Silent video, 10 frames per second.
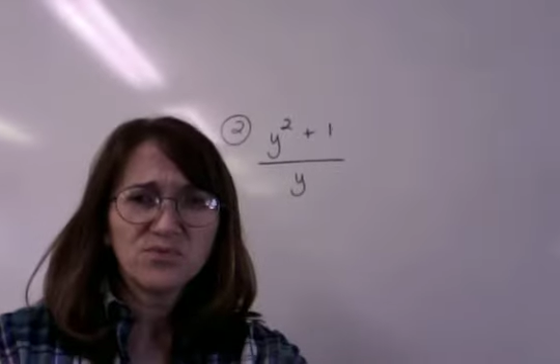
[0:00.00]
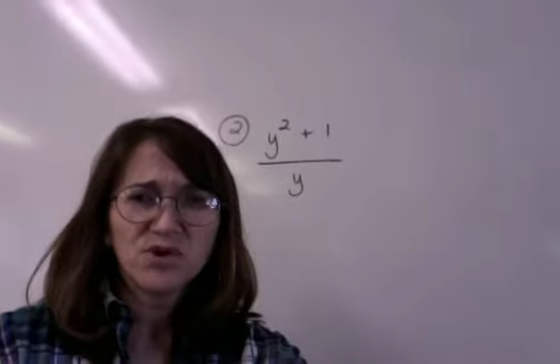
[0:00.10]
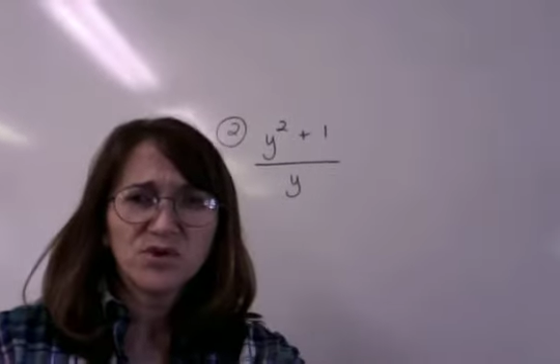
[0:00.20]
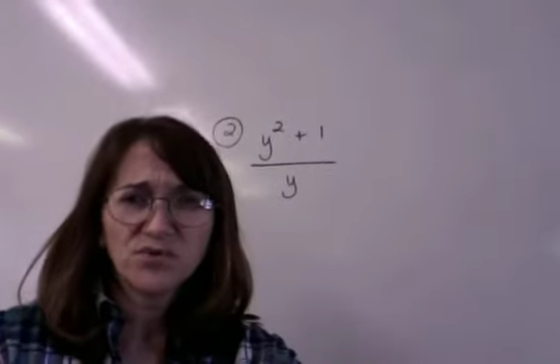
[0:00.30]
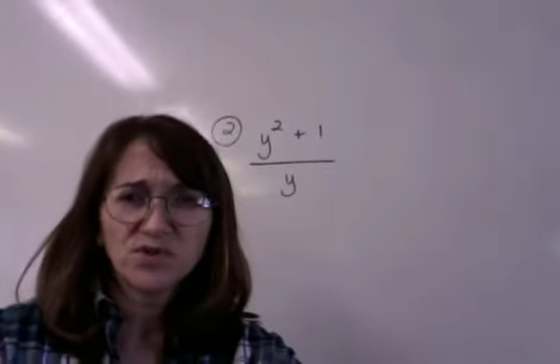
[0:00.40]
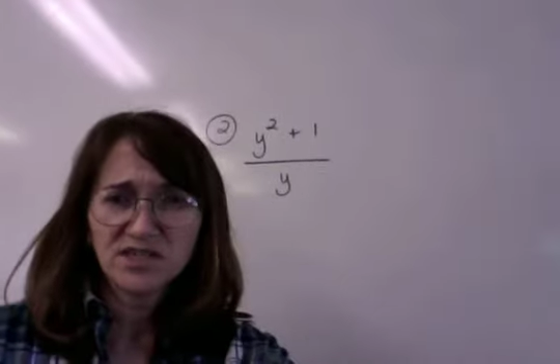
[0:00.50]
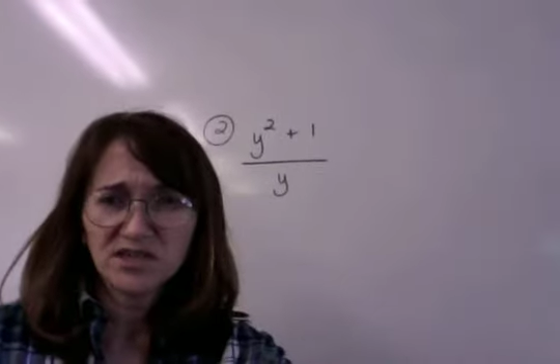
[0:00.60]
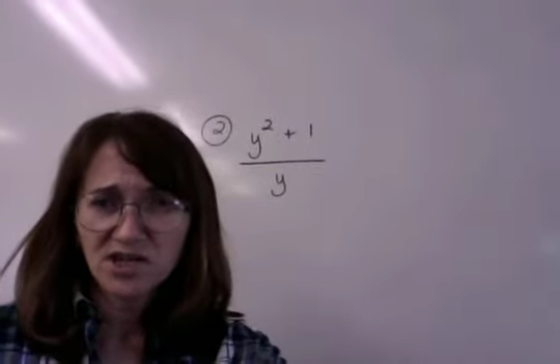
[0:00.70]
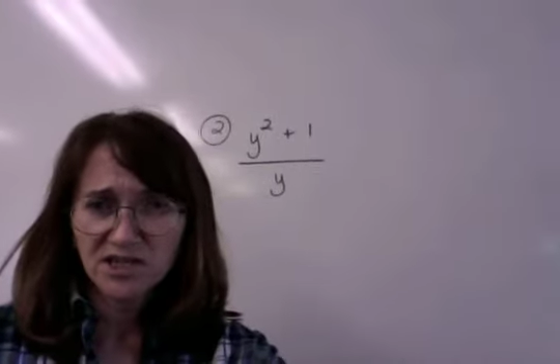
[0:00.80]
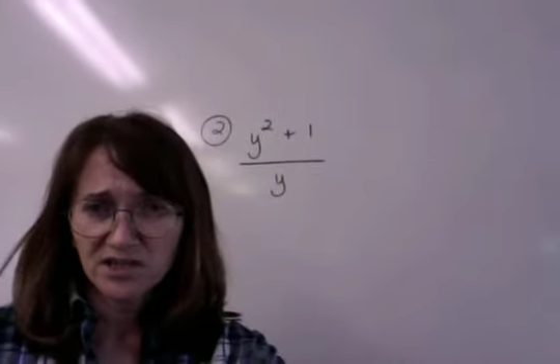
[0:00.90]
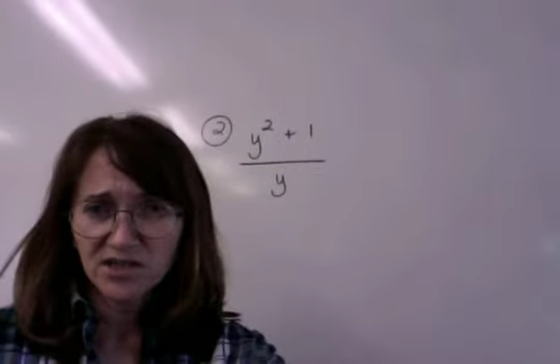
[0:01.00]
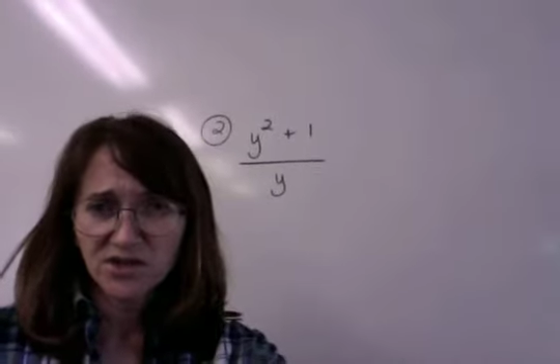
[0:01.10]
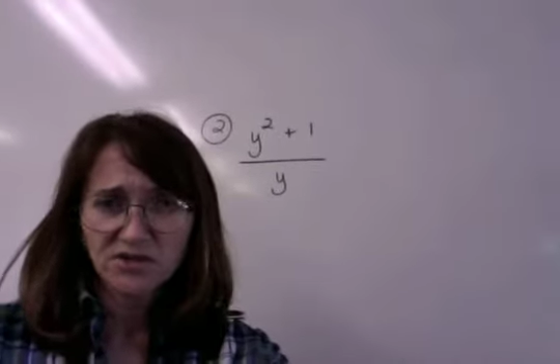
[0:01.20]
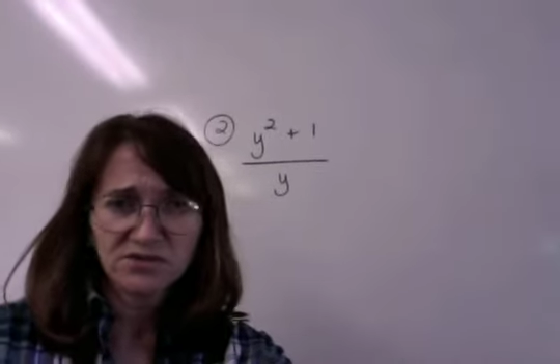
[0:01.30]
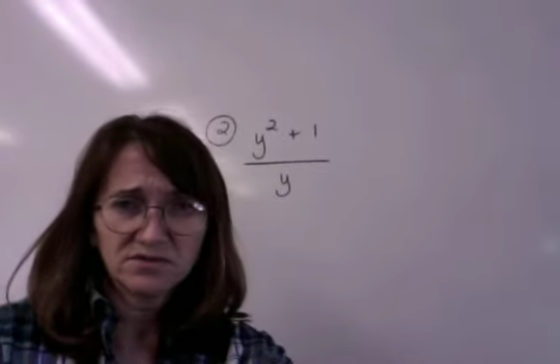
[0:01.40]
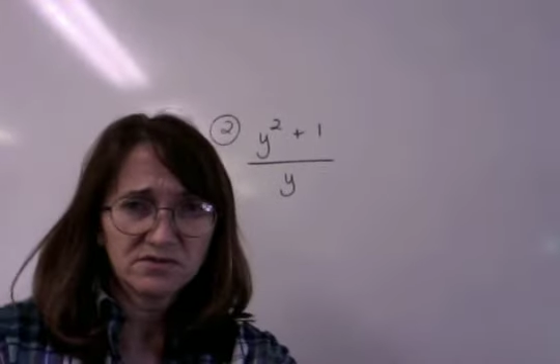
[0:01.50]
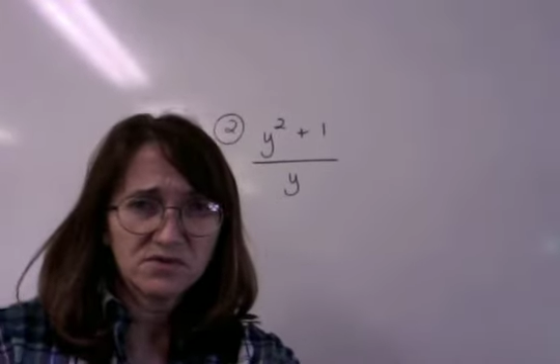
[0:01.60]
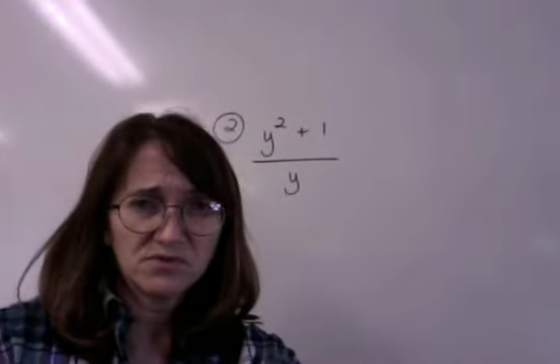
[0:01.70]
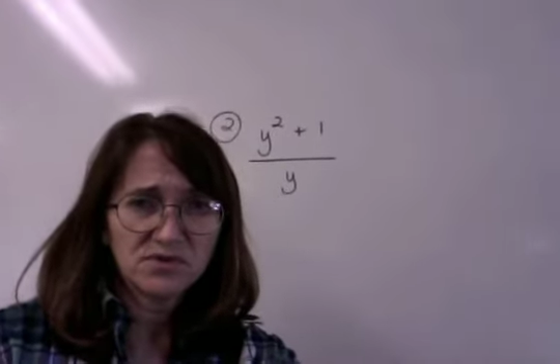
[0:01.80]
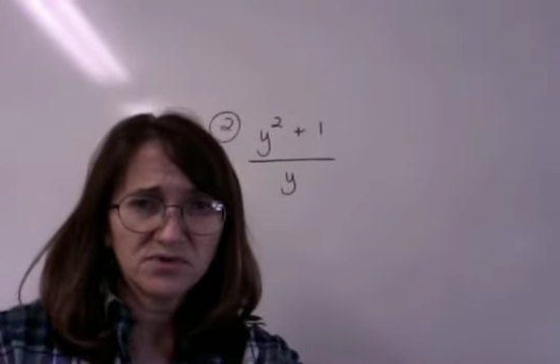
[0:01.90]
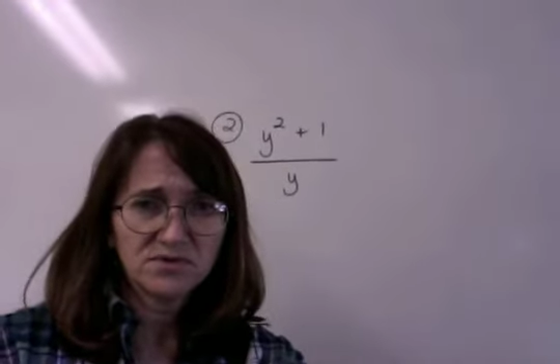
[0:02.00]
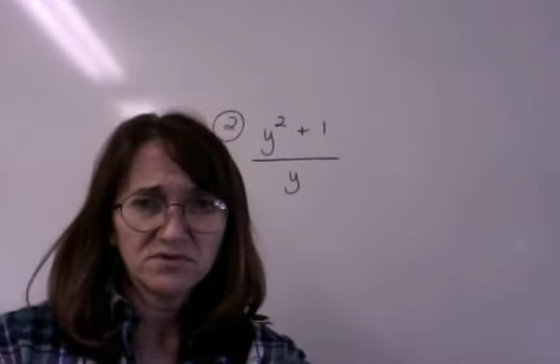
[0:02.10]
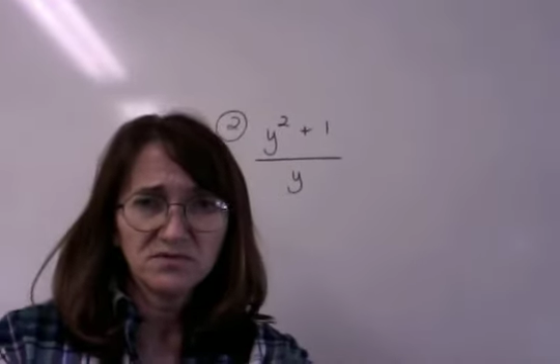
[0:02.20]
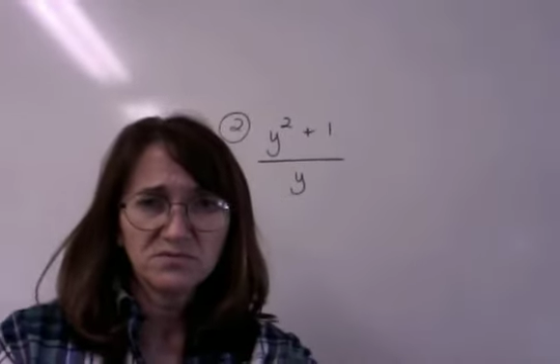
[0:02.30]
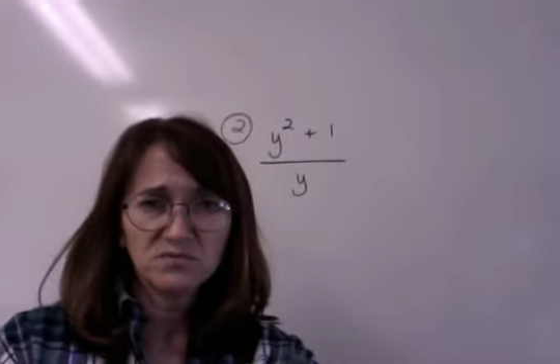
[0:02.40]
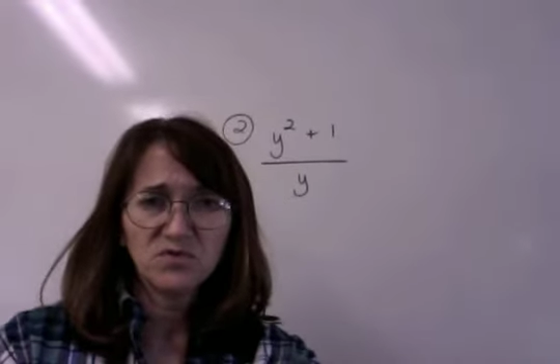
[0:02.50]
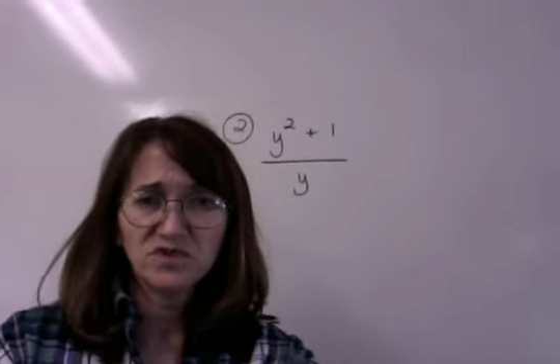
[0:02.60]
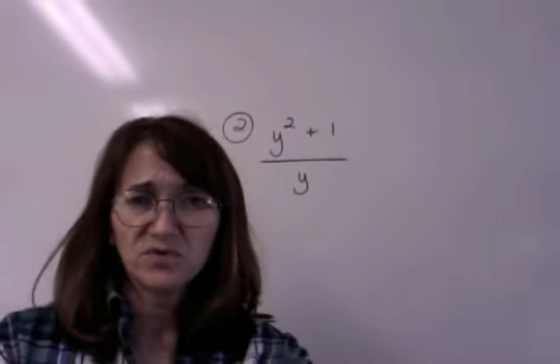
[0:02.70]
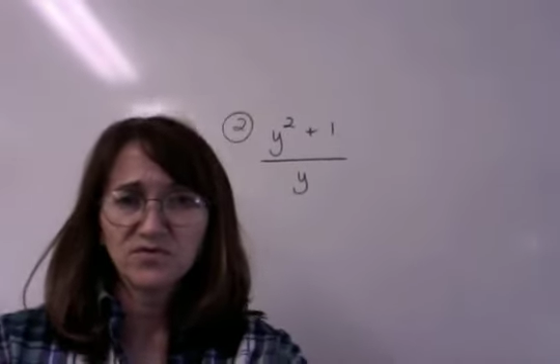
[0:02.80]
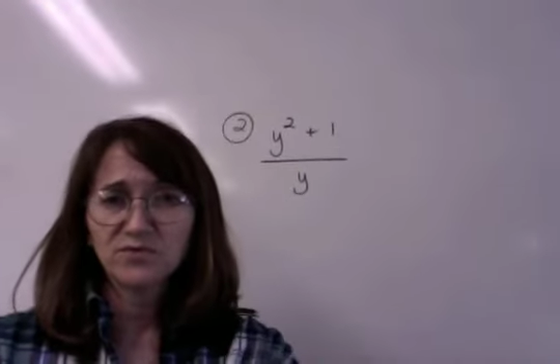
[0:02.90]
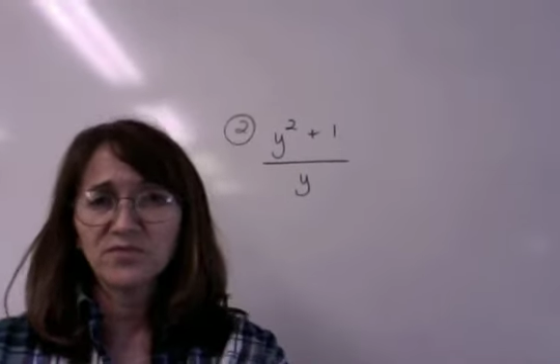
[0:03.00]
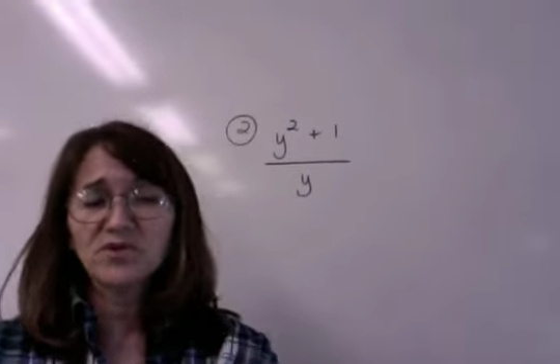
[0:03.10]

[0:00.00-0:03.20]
whoa, getting a lot of glare. Hold on, moving over.